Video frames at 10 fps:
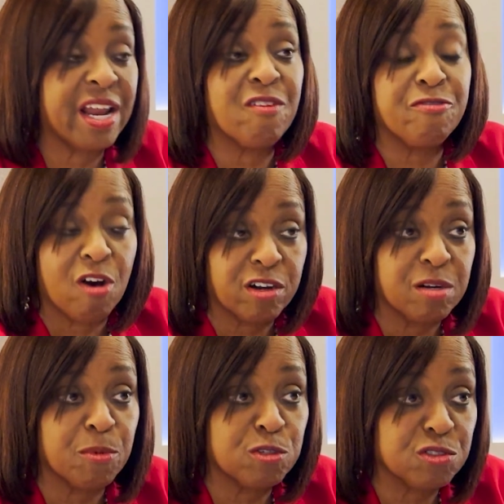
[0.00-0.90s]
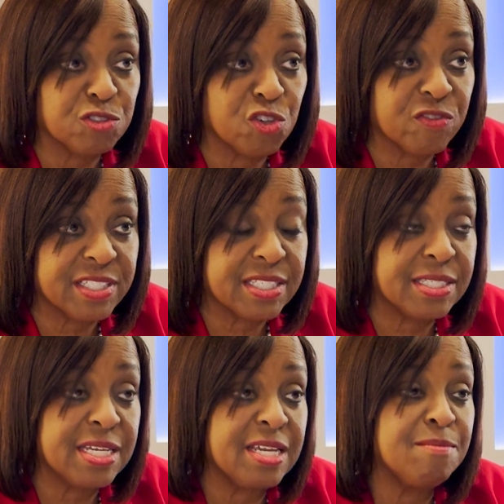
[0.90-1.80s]
our Foreign Commercial Services
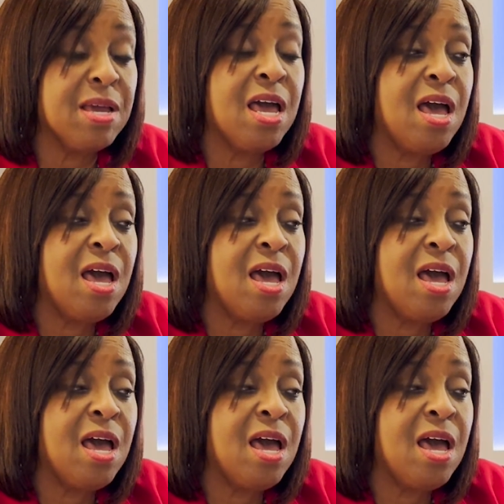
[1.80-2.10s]
team,